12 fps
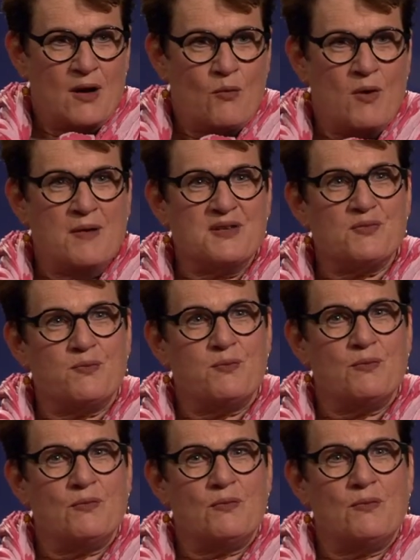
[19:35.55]
Whereas
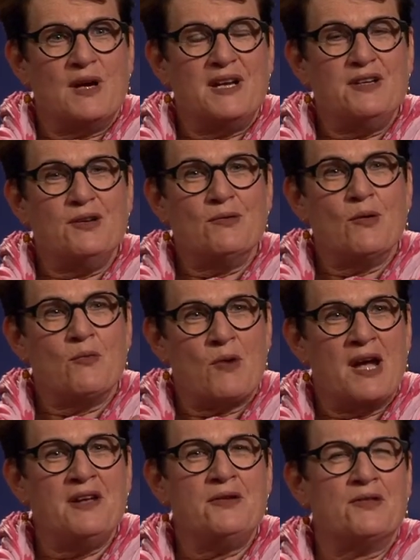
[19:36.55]
when you're a
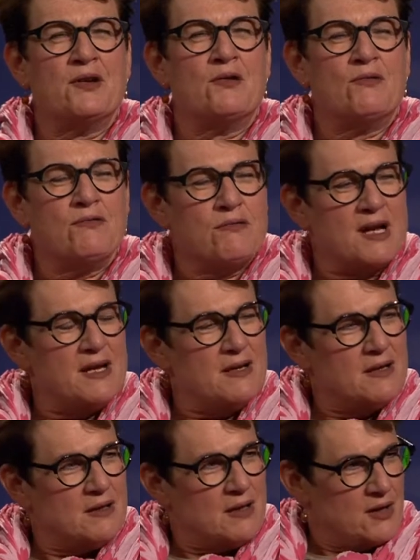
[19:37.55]
writer, the
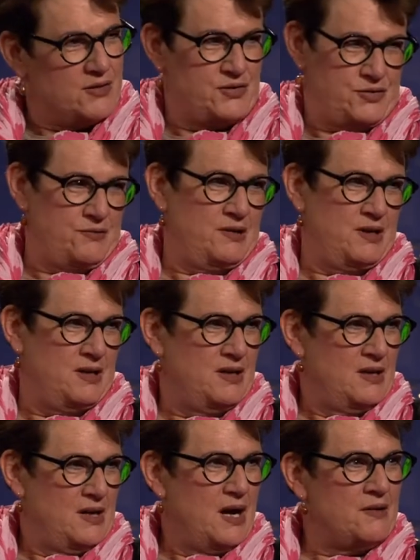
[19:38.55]
great luxury
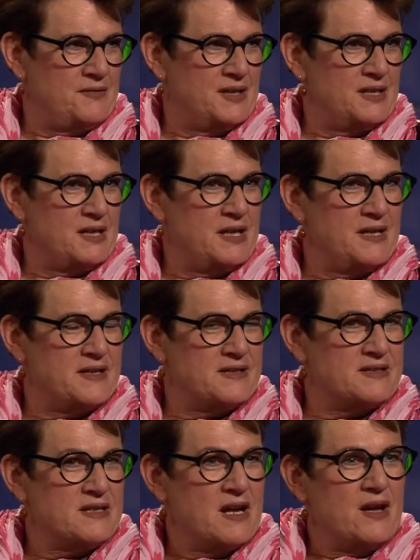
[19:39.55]
of it
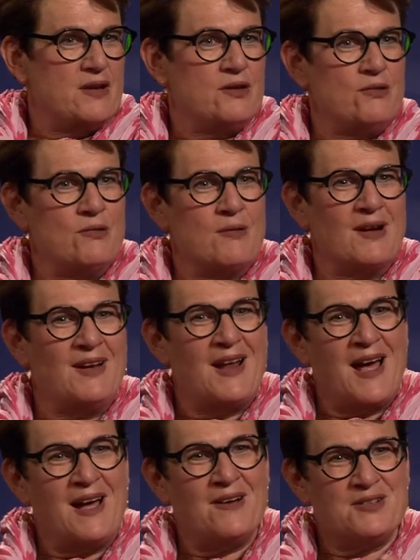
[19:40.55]
is you're
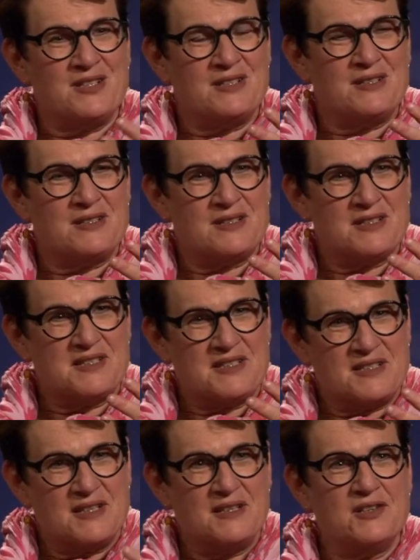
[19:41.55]
allowed to
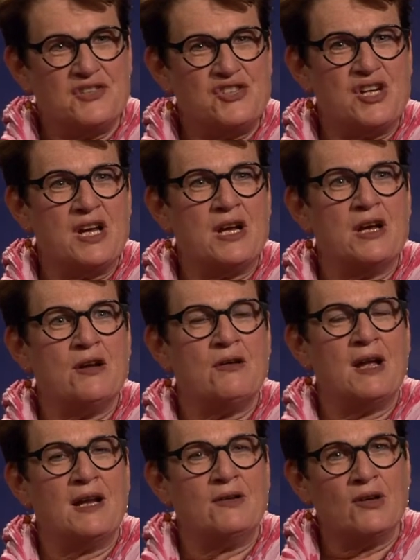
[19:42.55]
sit on a
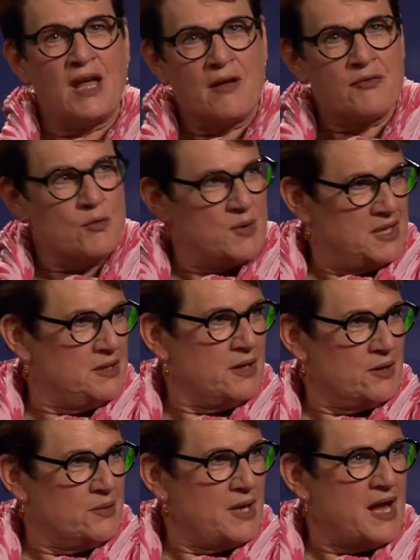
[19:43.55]
chair and look out the
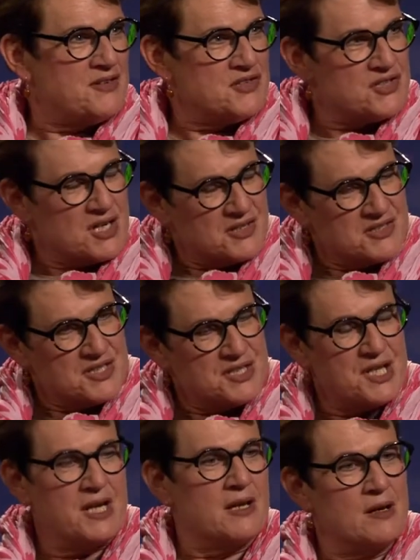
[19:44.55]
window and just
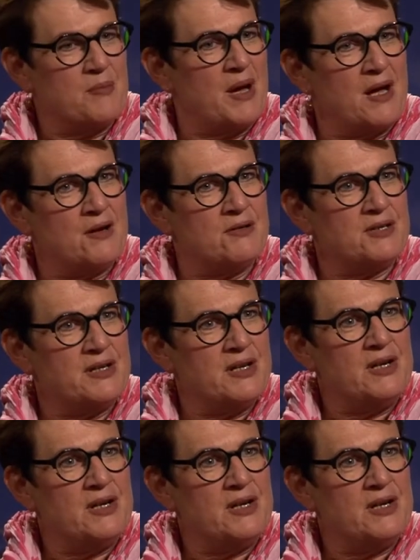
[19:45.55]
think about